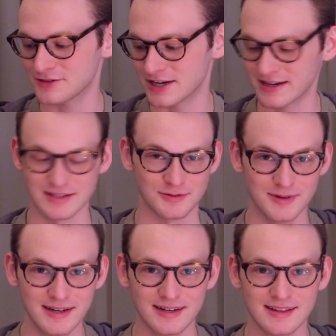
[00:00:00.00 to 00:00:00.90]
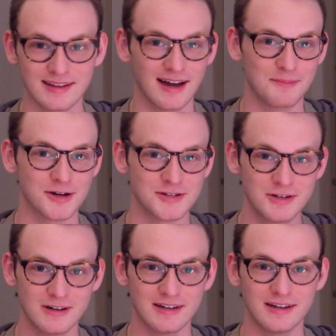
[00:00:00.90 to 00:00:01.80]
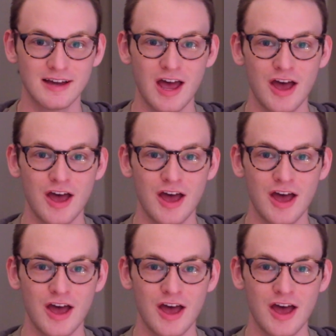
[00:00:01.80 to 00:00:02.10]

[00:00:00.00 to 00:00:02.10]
Jenkins Reid the opportunity